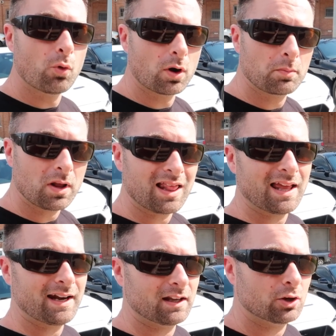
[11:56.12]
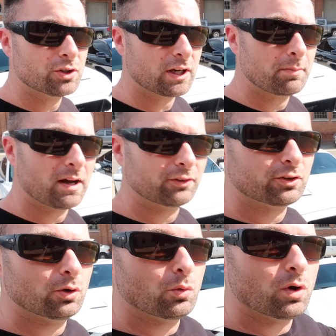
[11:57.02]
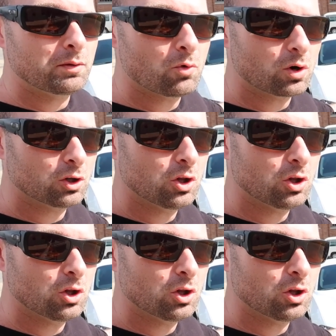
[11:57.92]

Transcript: Form Lighting. Go check them out. So one more